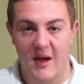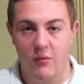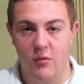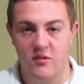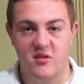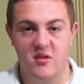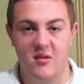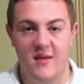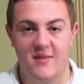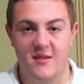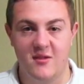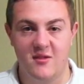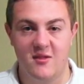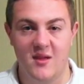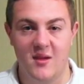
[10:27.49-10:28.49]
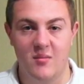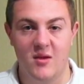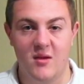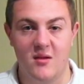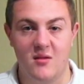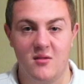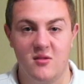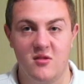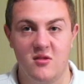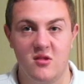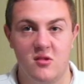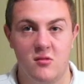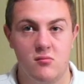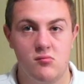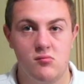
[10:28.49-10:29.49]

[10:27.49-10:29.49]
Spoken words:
once you get this thing, because